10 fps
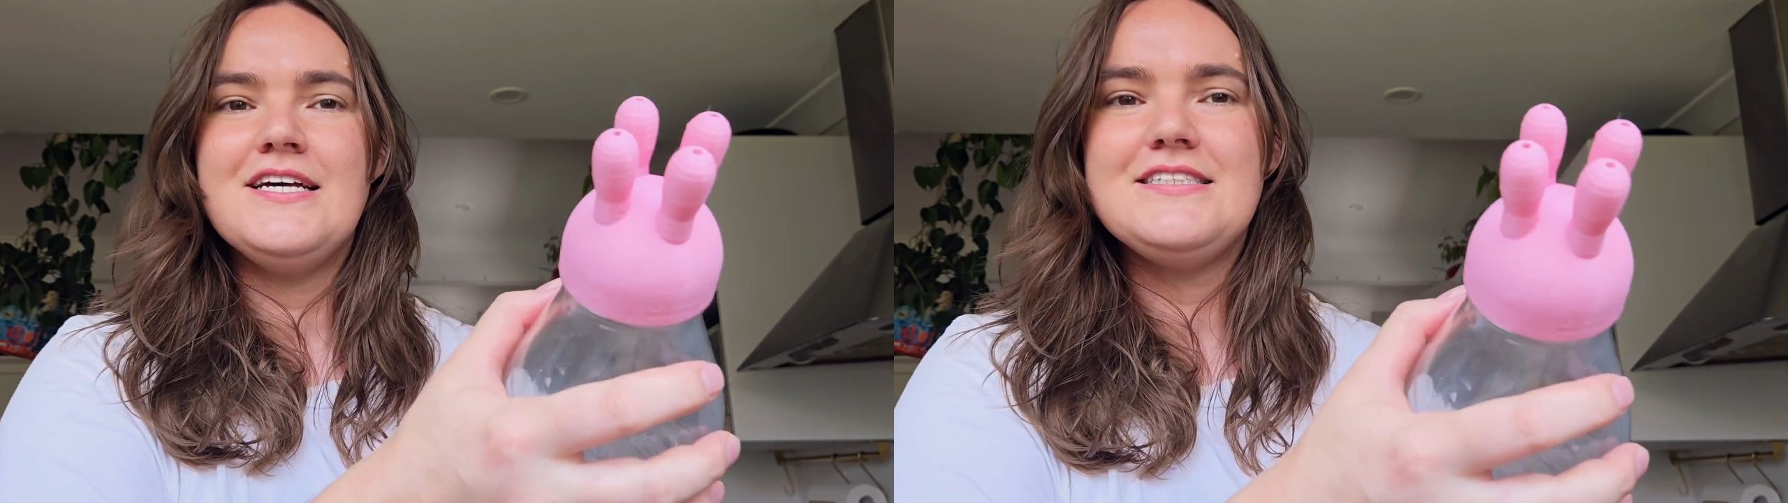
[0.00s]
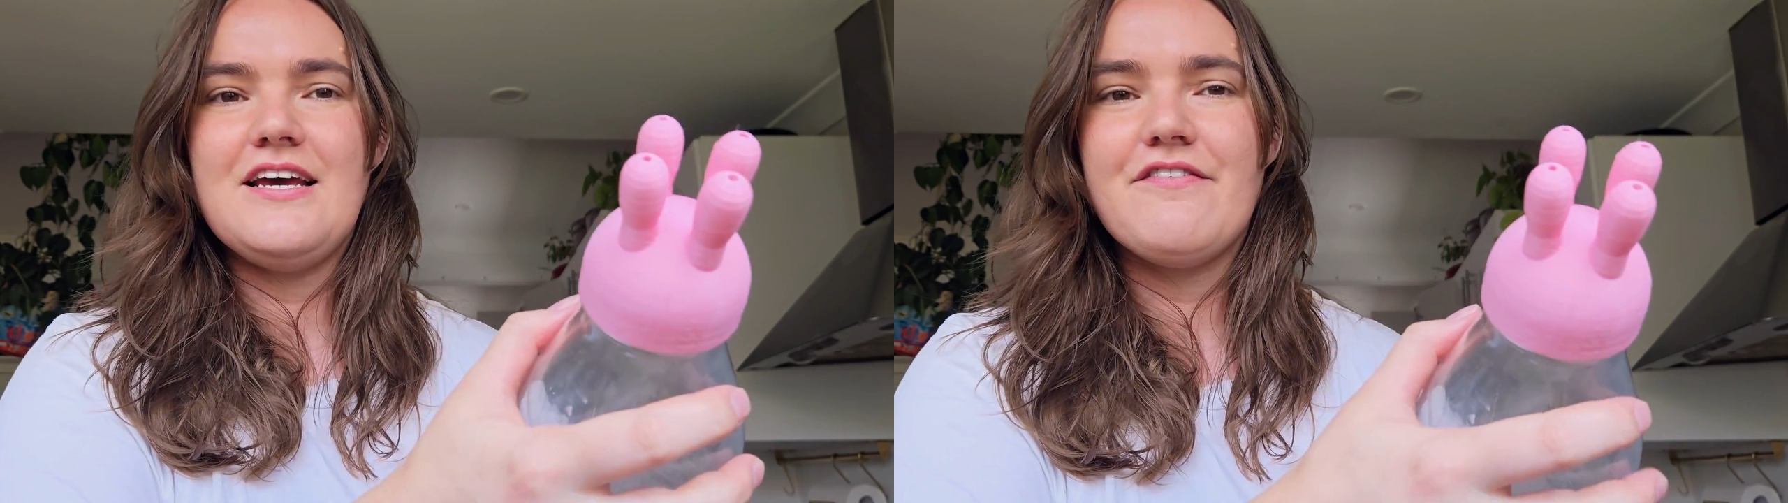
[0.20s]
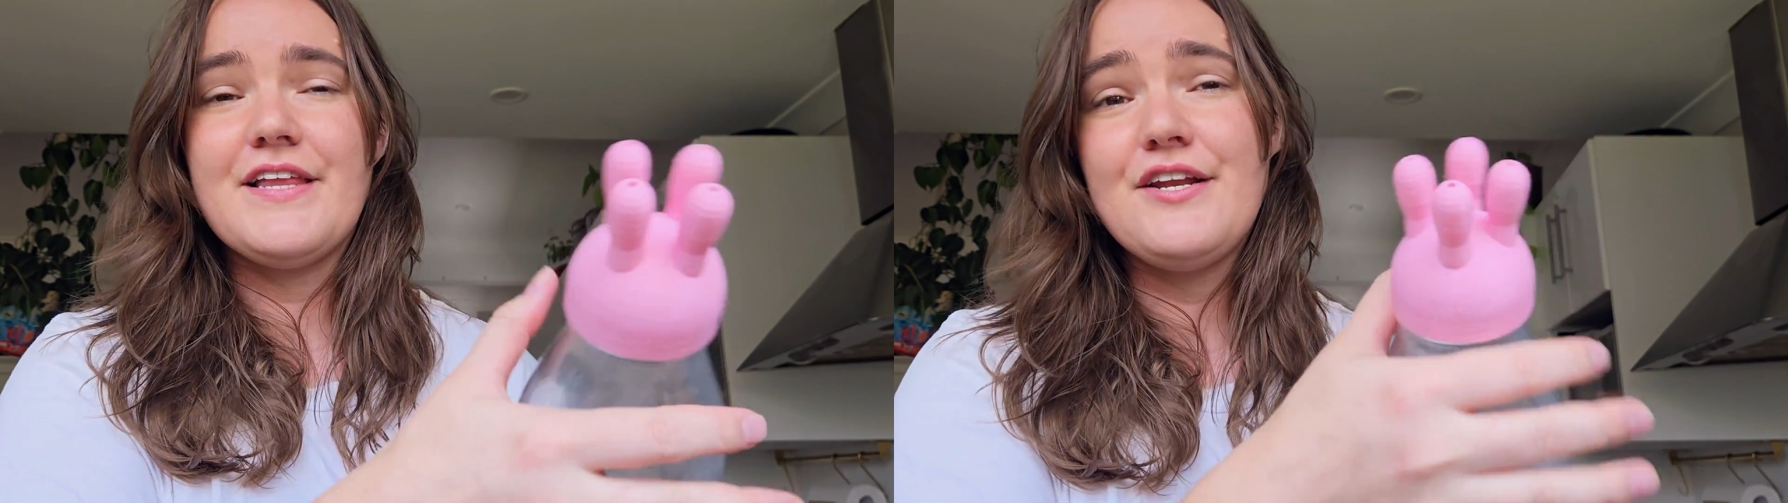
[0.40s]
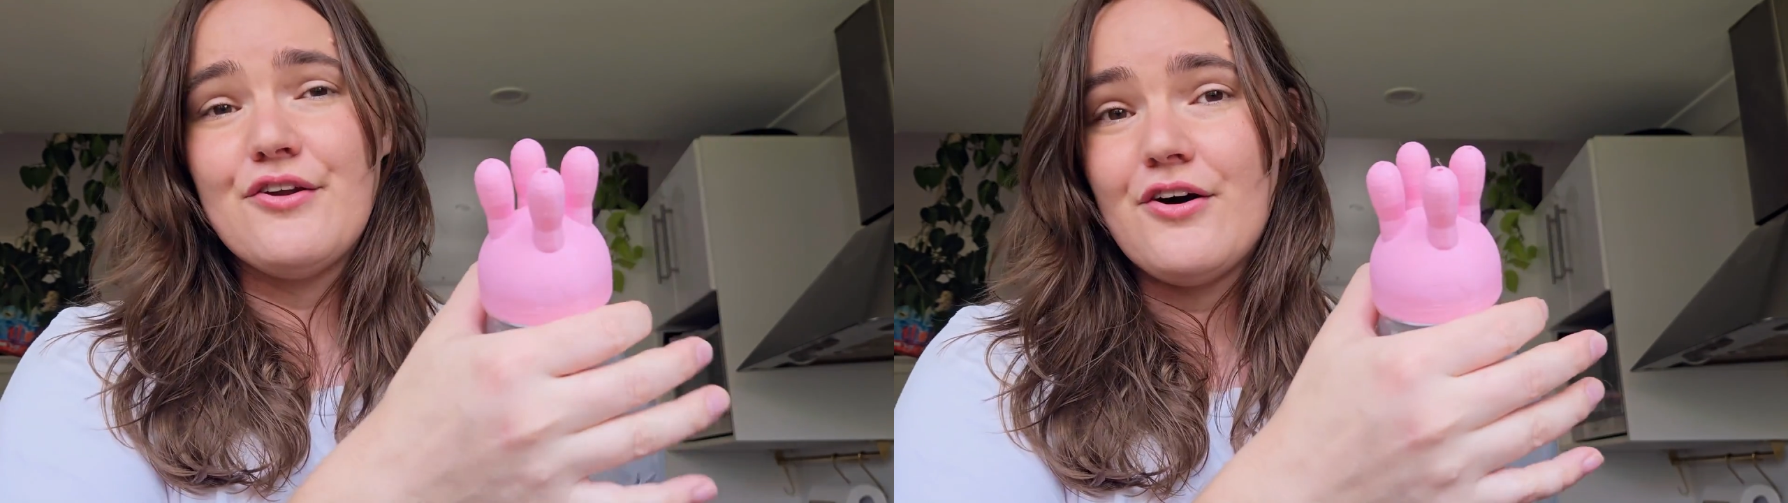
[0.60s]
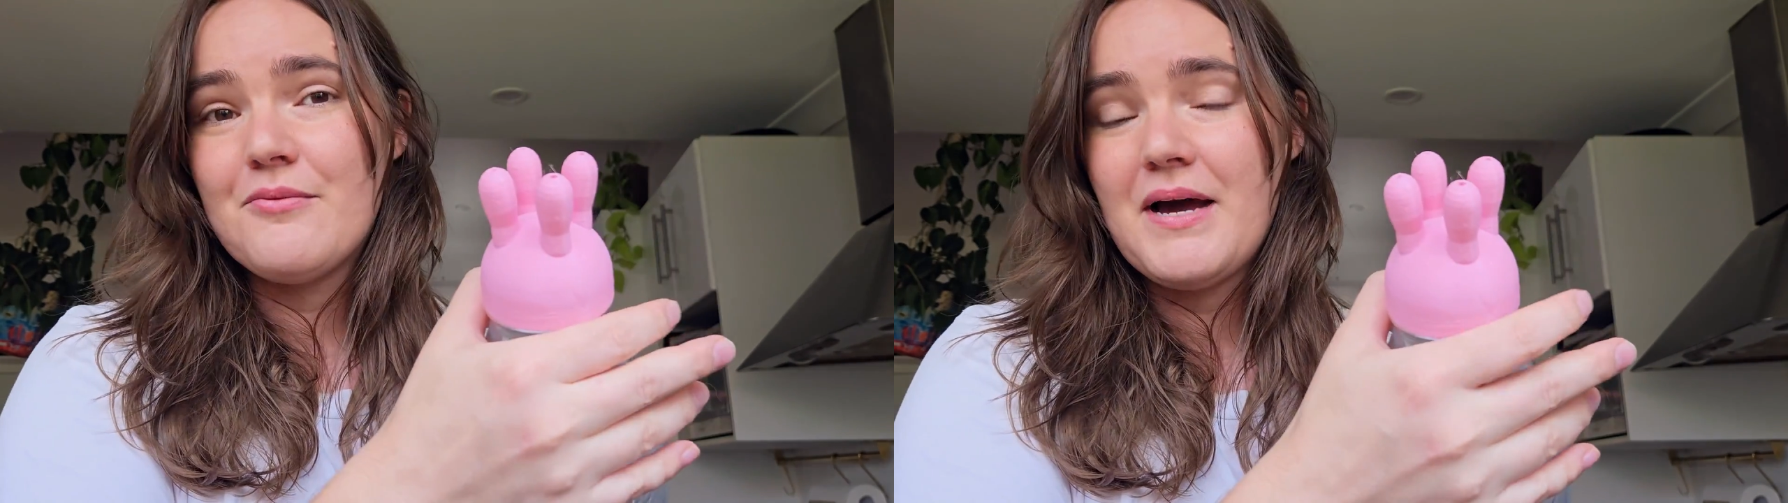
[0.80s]
definitely
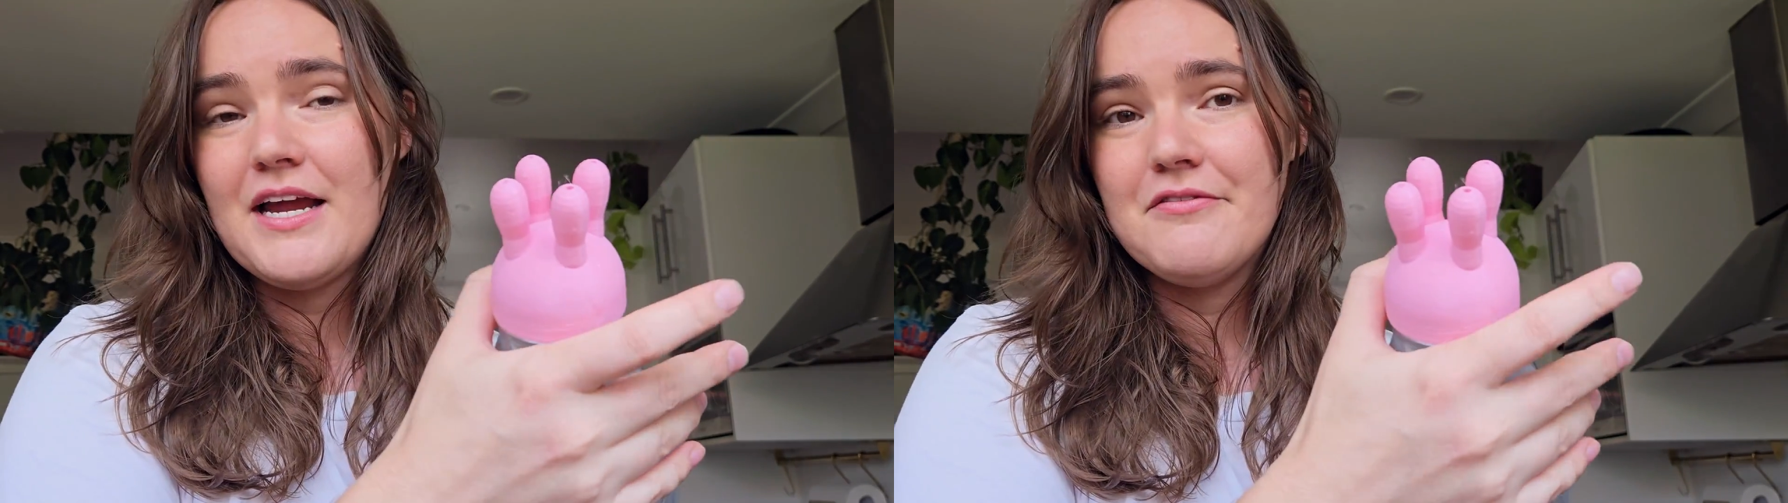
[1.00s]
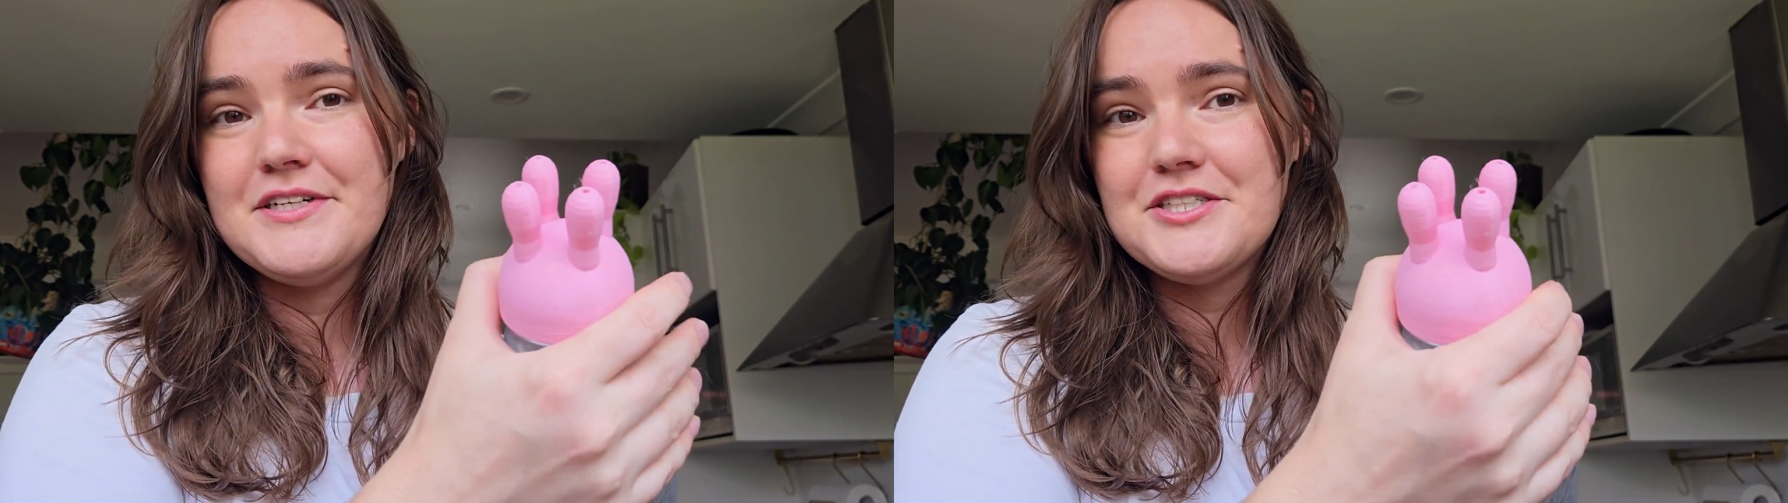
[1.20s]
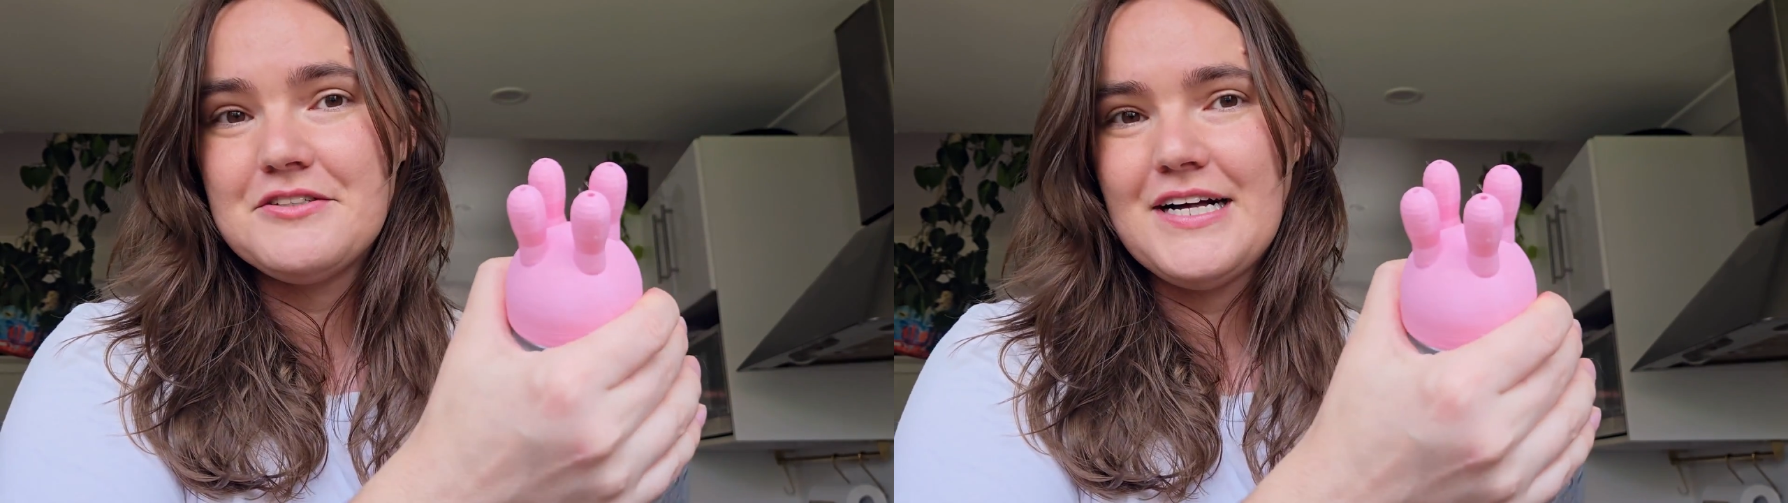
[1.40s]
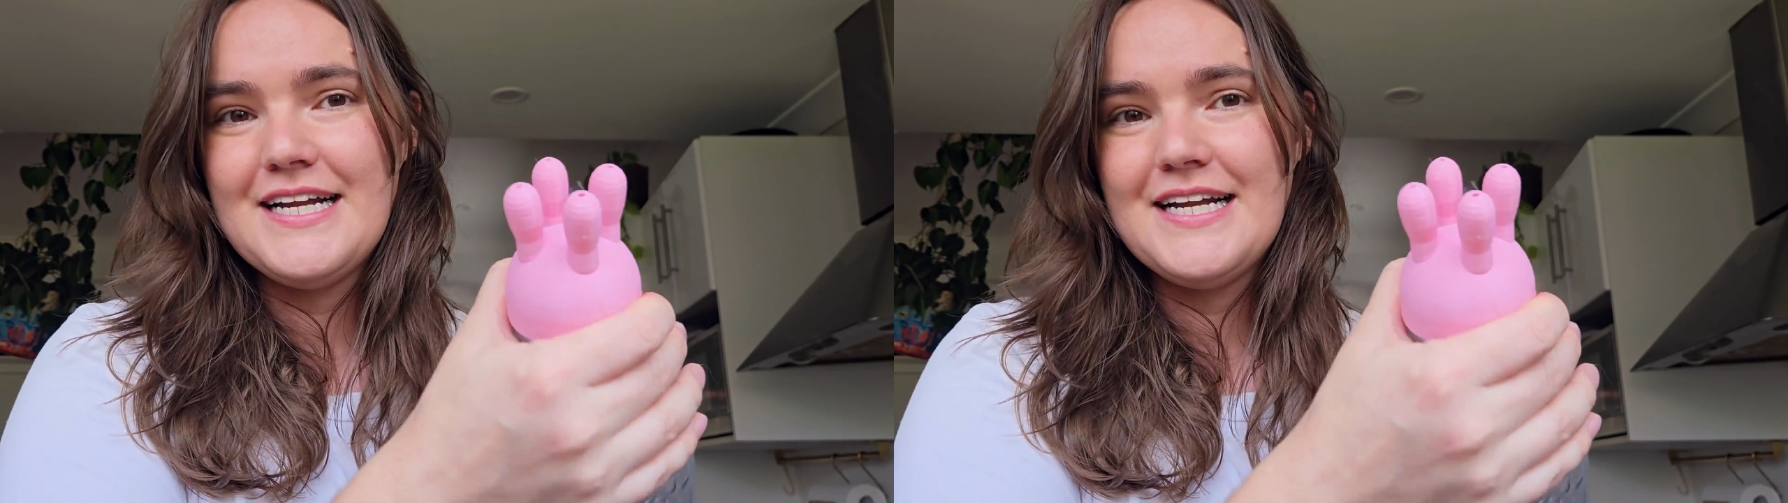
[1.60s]
not my original